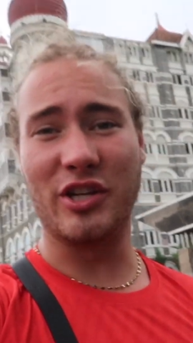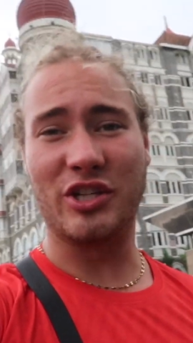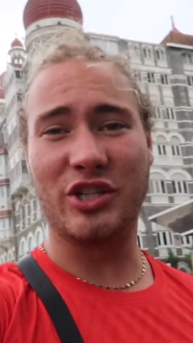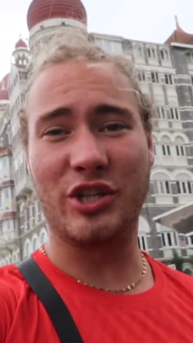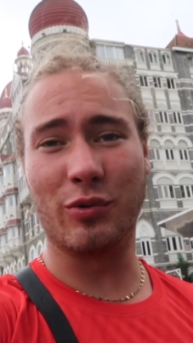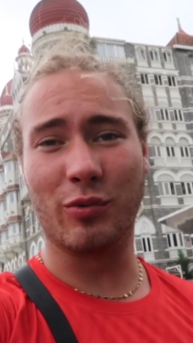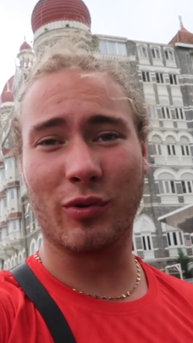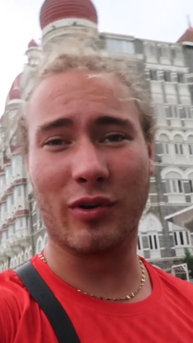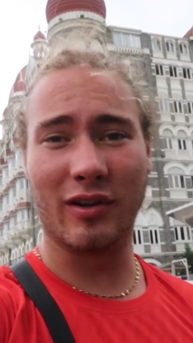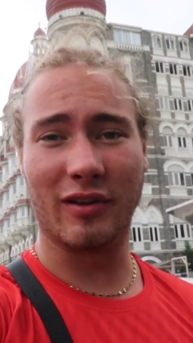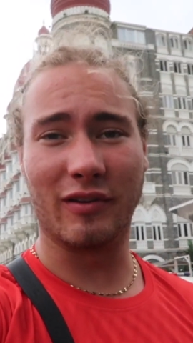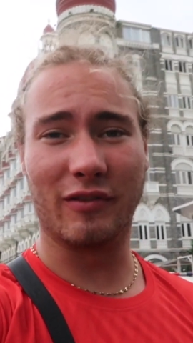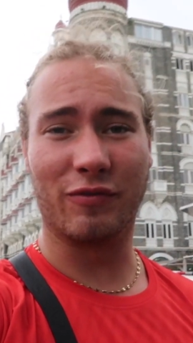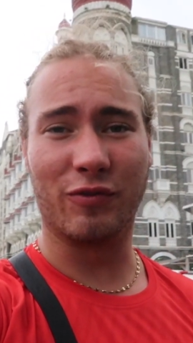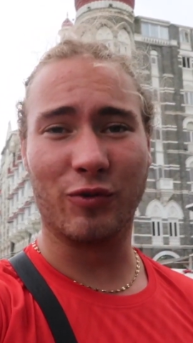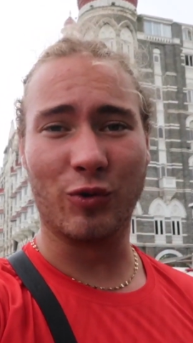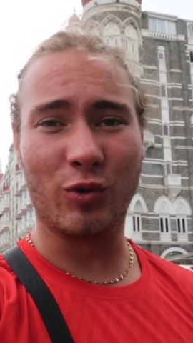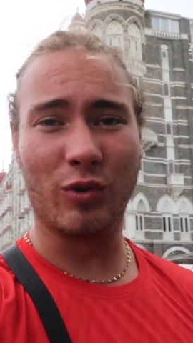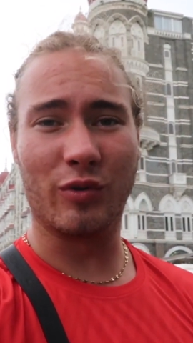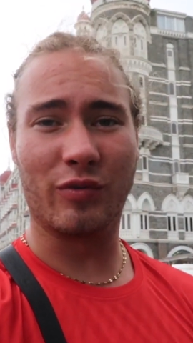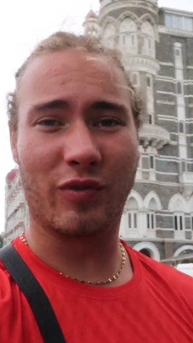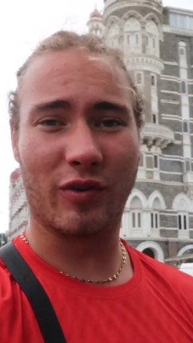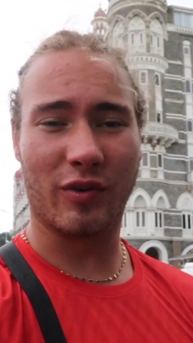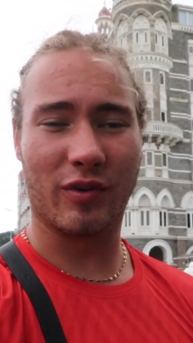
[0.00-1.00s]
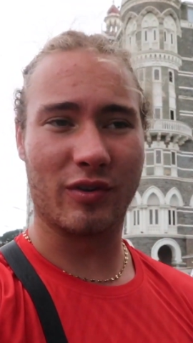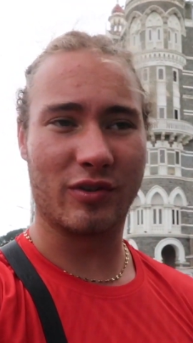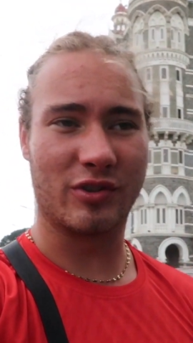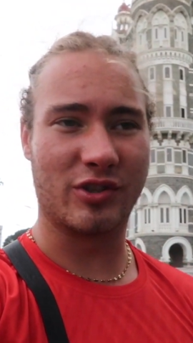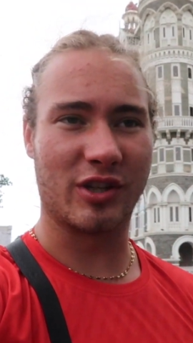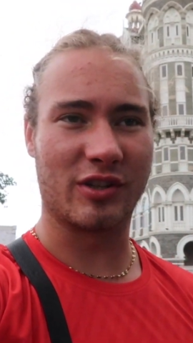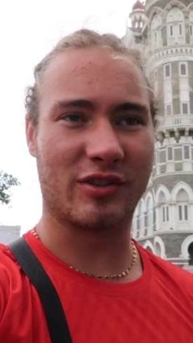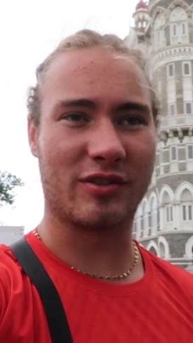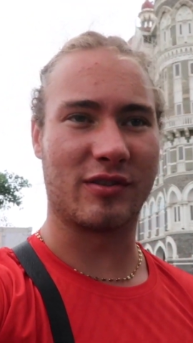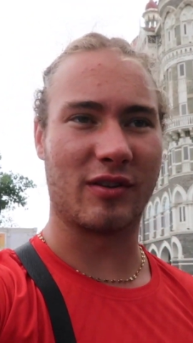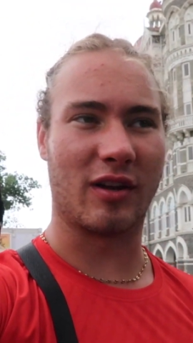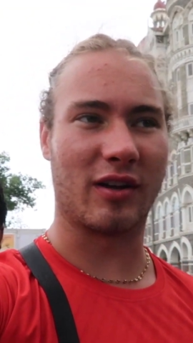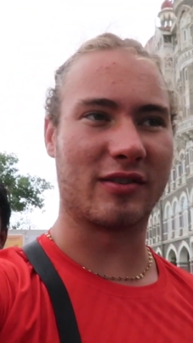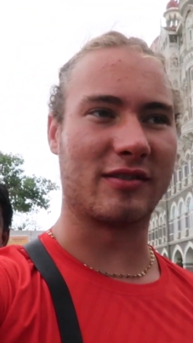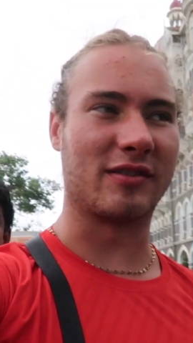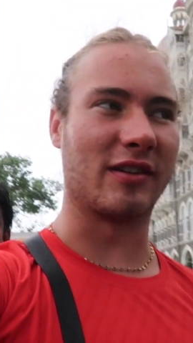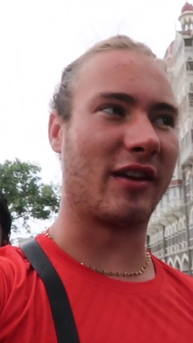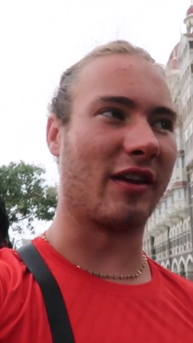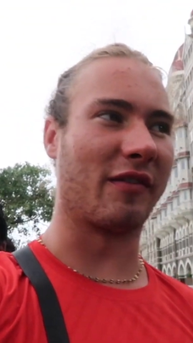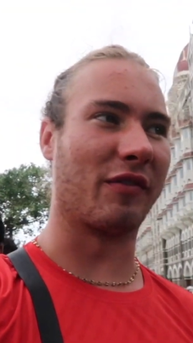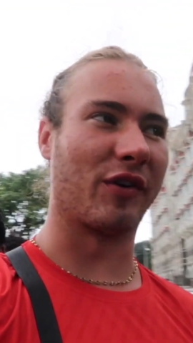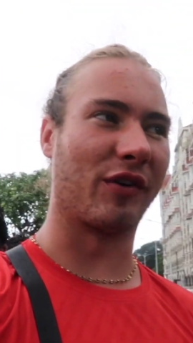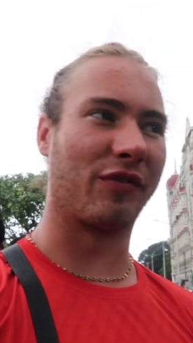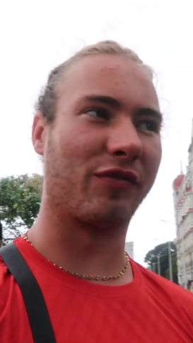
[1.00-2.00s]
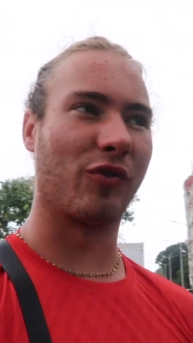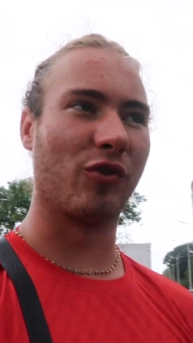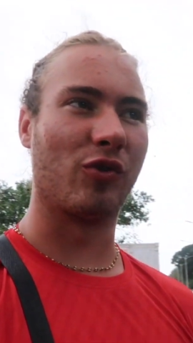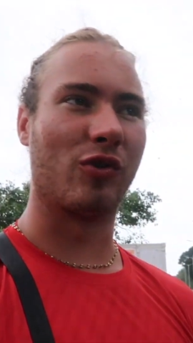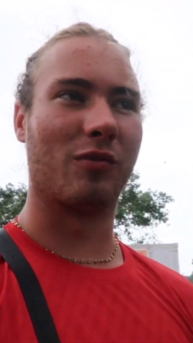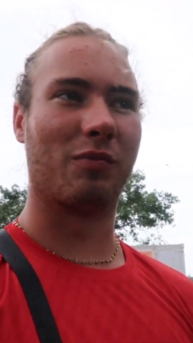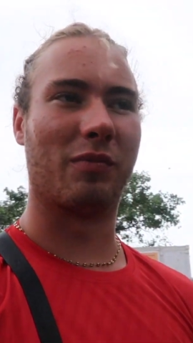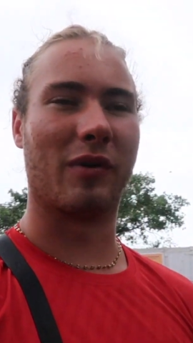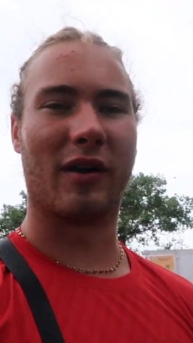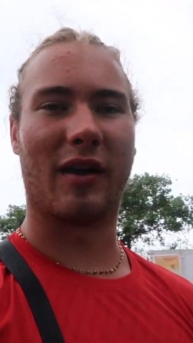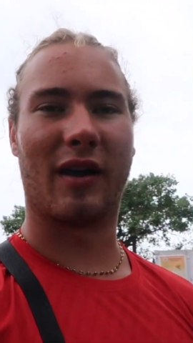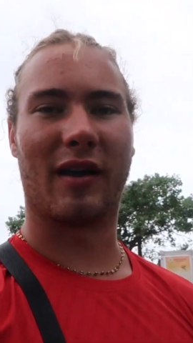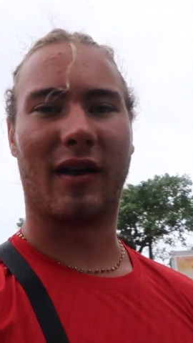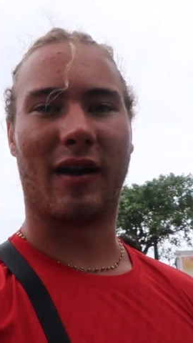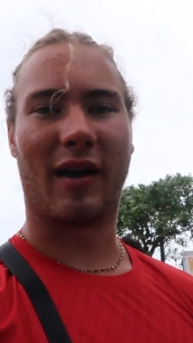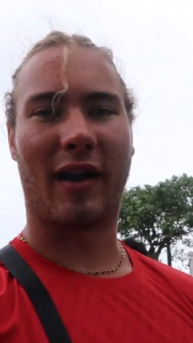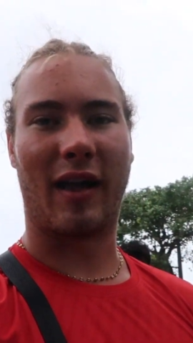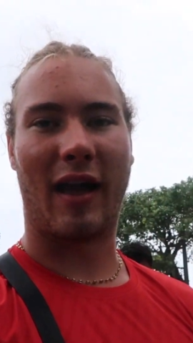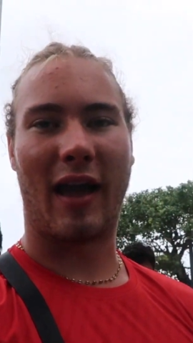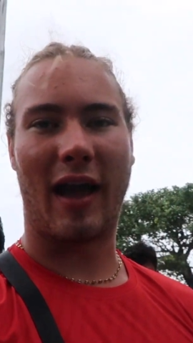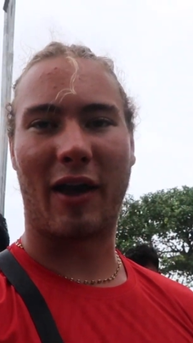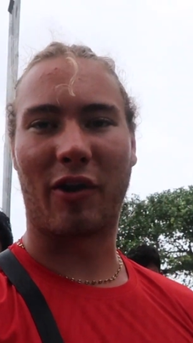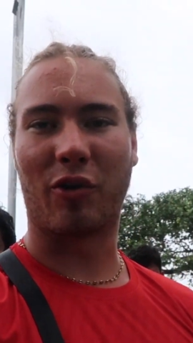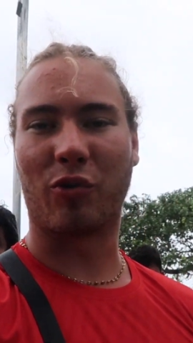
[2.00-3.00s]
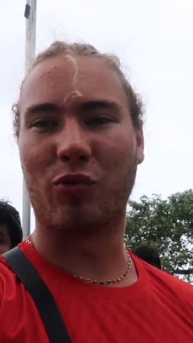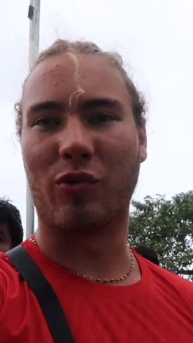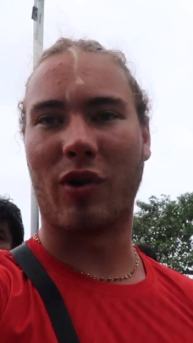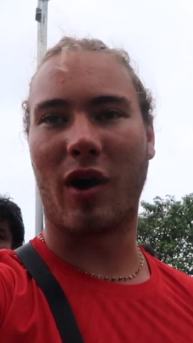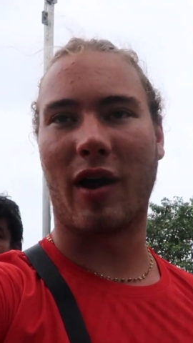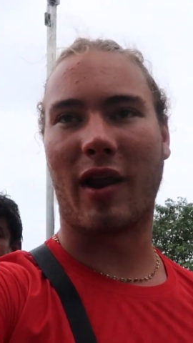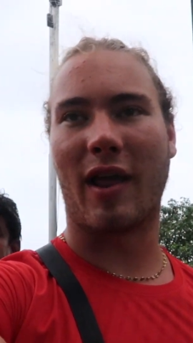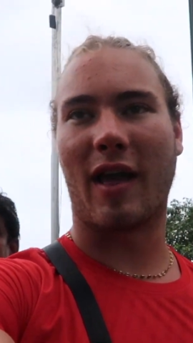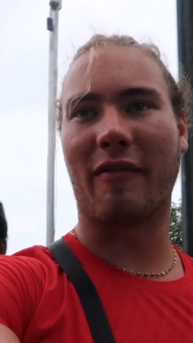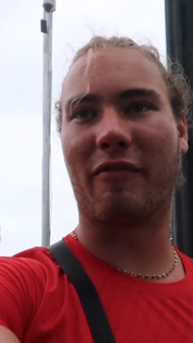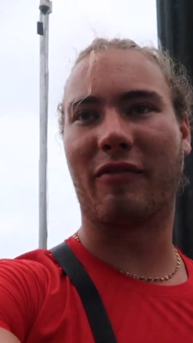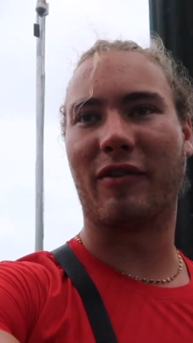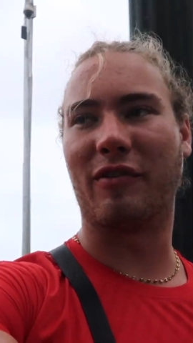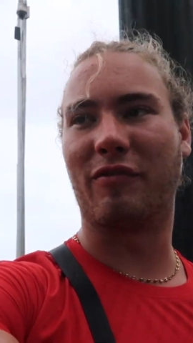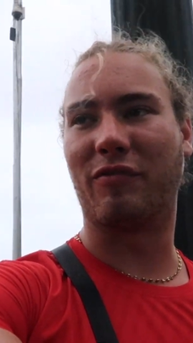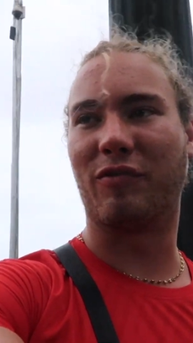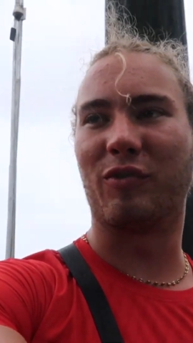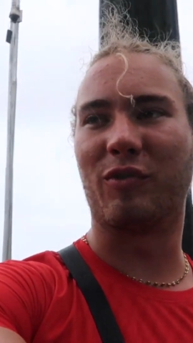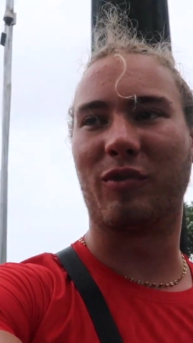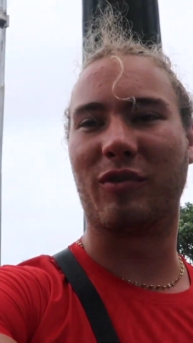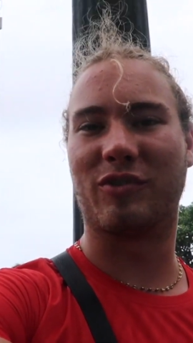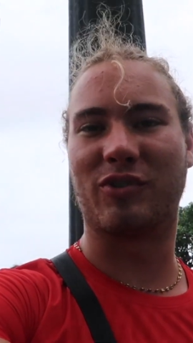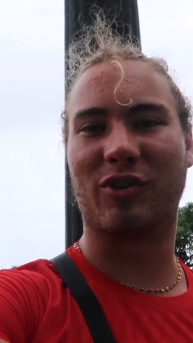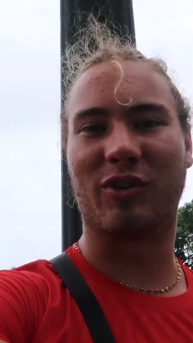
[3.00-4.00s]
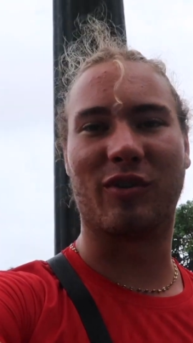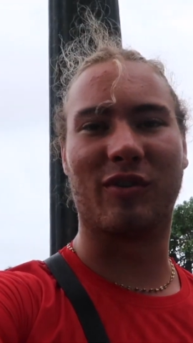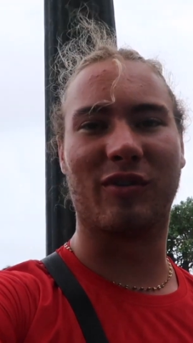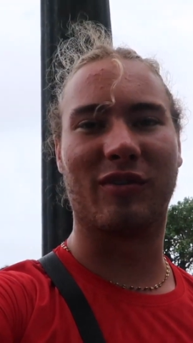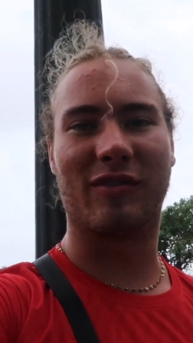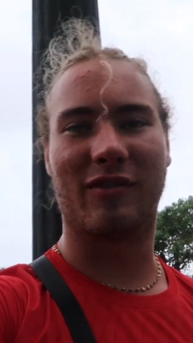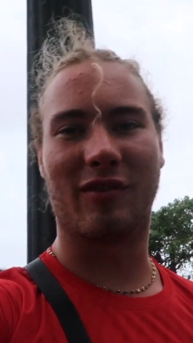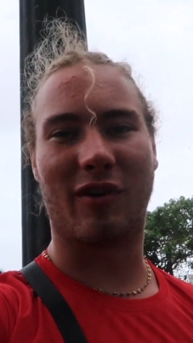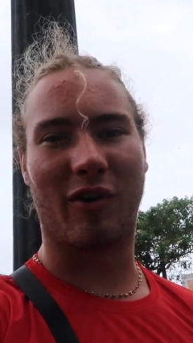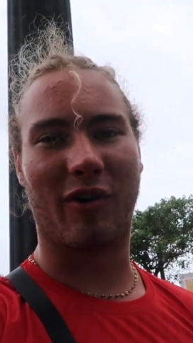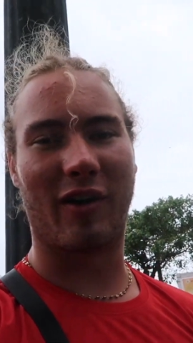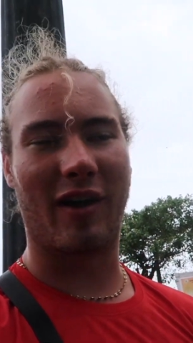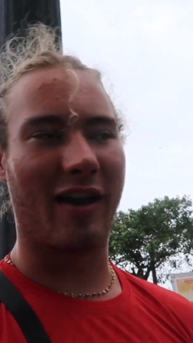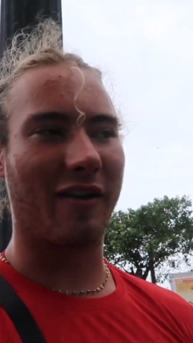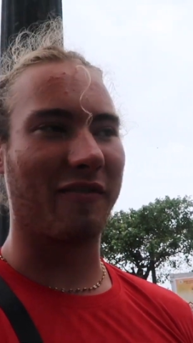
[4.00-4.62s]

She wanted food for just us to give her food, but I, I do not have any food, so all